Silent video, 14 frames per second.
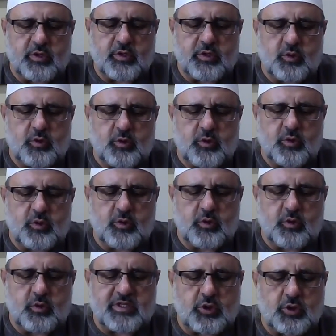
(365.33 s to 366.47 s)
She
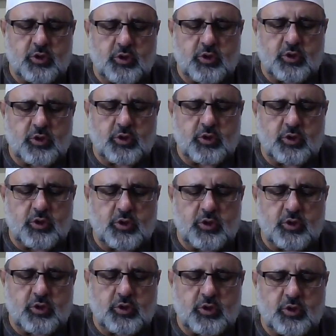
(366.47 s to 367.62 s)
was told in
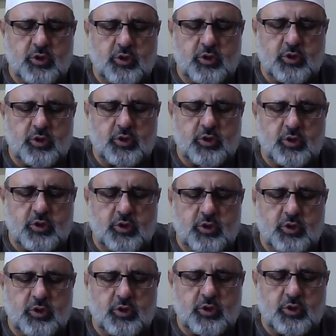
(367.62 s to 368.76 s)
ayah
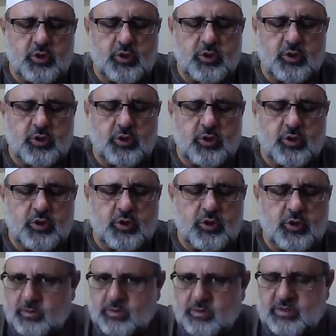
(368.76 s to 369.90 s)
92, is
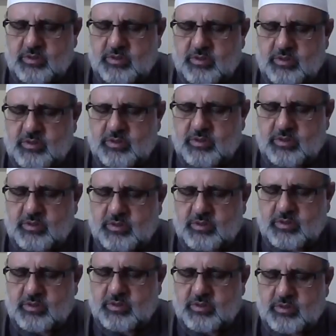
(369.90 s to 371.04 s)
the qeel that
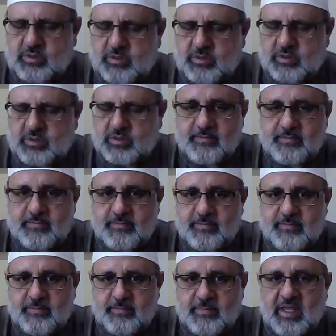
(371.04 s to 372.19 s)
she was
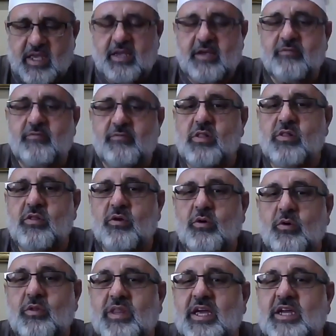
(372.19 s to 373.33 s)
told, is this
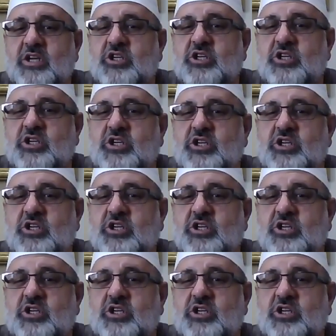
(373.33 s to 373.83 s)
how your arsh?